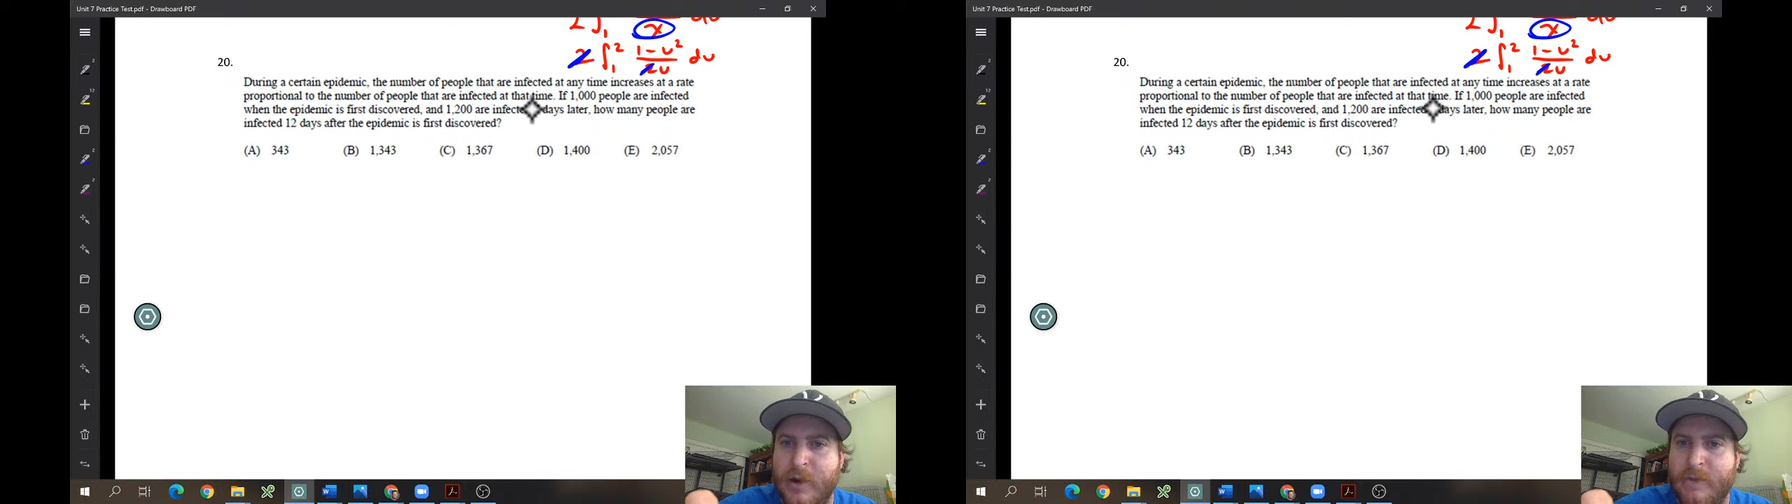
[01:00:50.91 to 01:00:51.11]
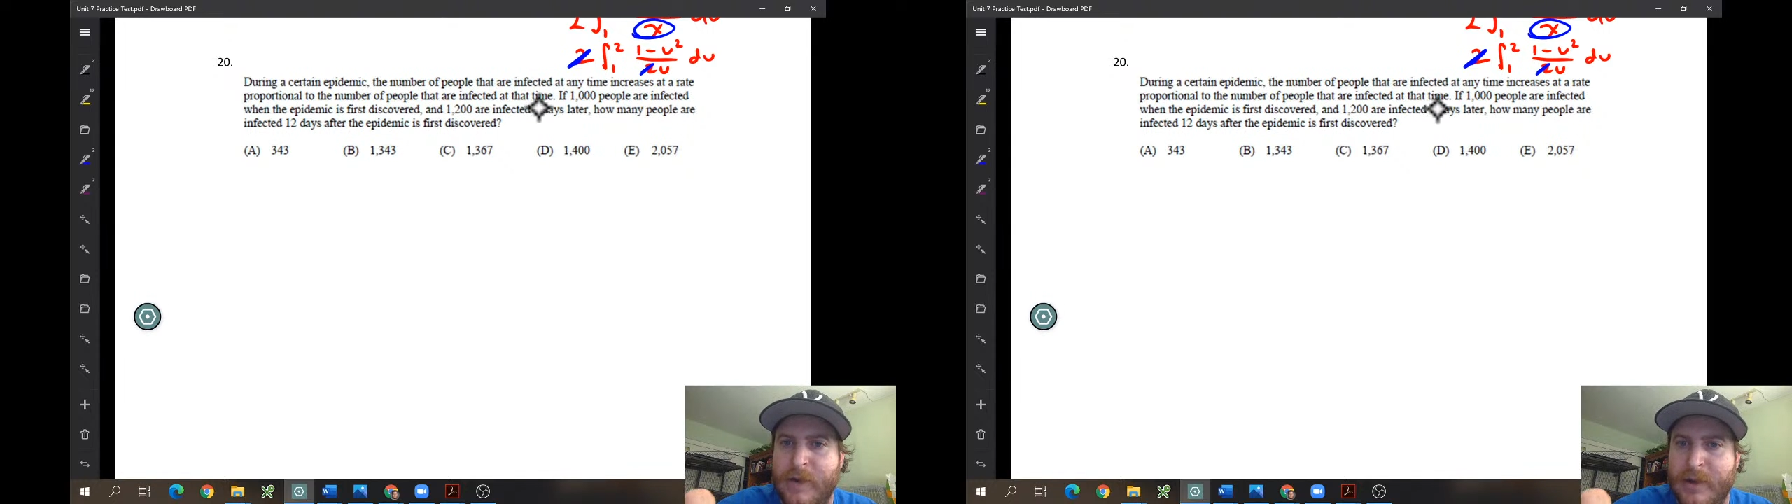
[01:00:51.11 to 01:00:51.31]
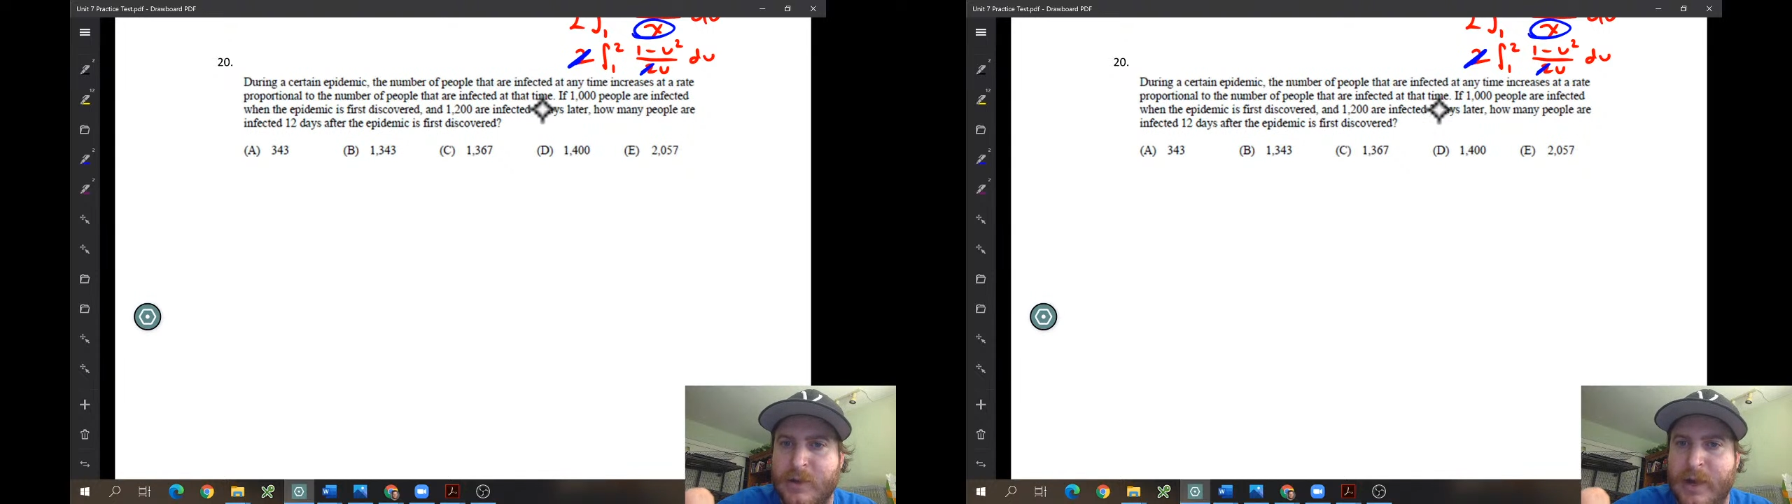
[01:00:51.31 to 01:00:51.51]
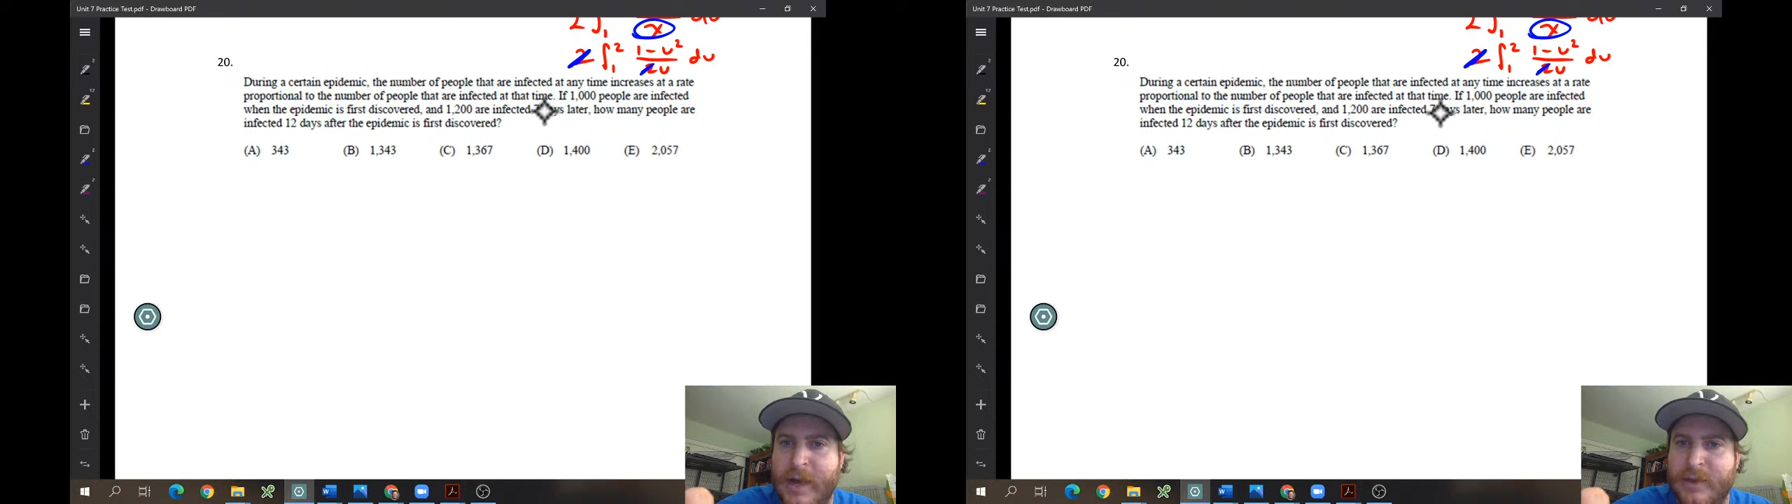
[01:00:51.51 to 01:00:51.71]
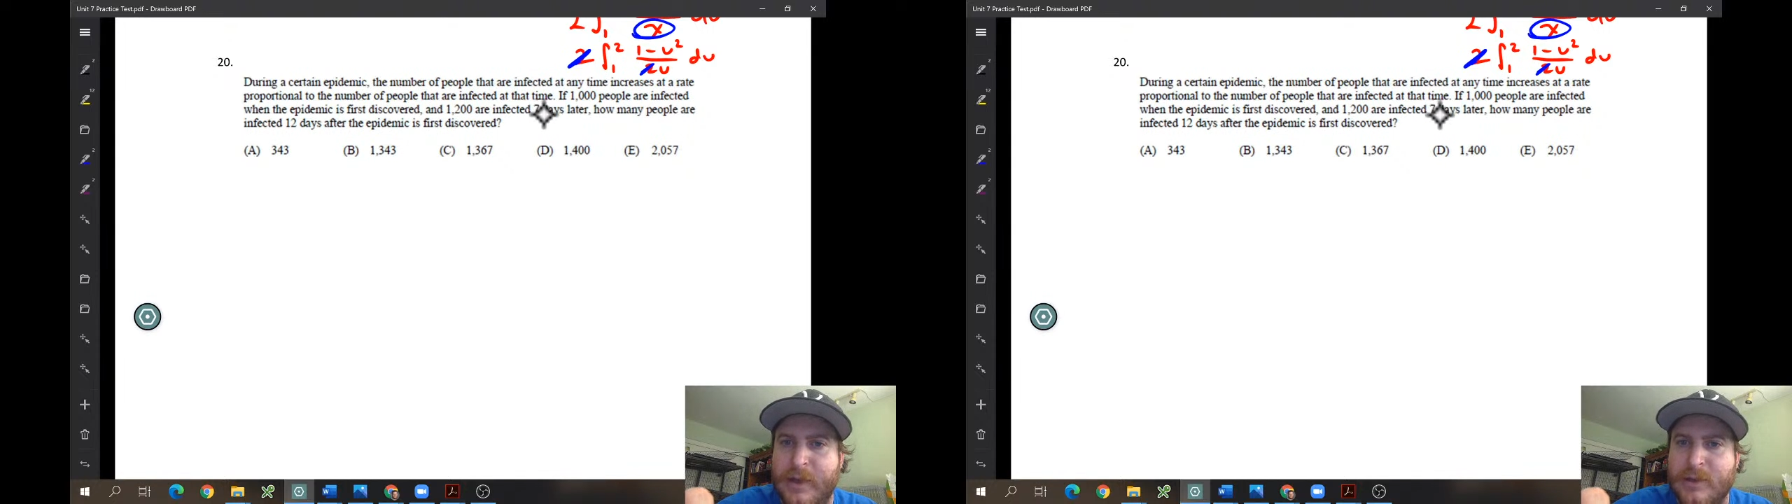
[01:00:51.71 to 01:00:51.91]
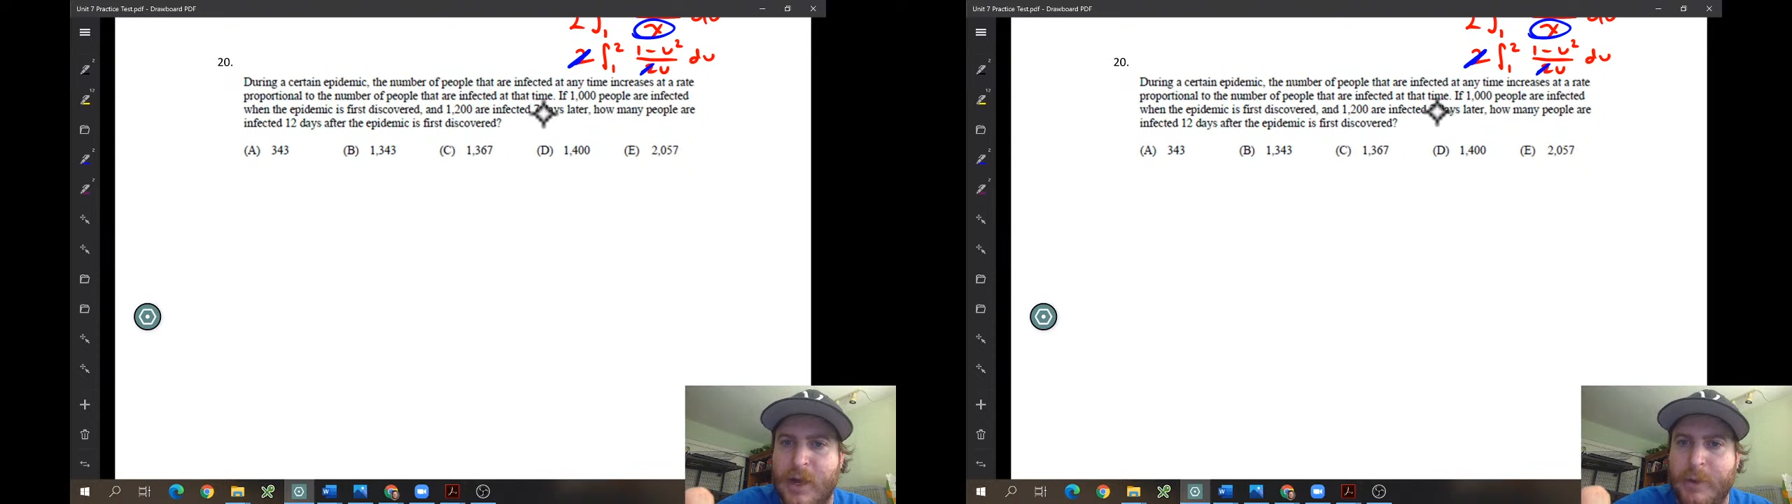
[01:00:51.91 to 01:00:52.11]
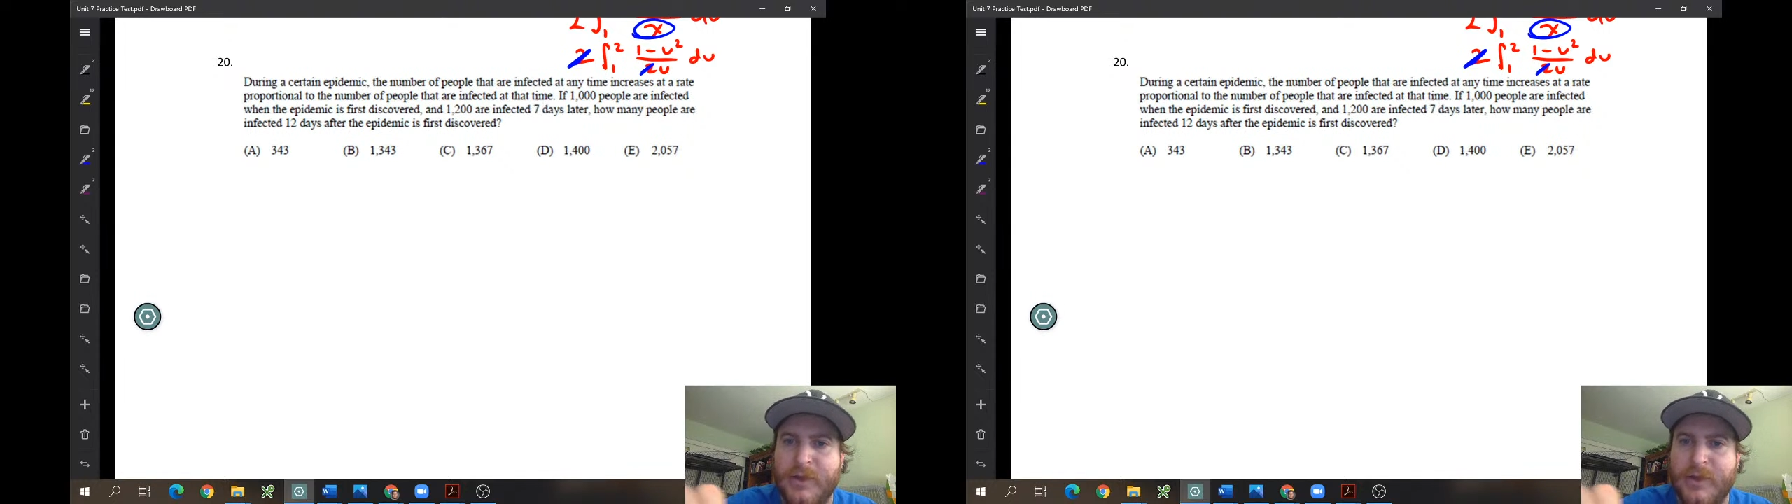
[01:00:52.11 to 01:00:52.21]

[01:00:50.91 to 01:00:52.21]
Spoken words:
infected at that time.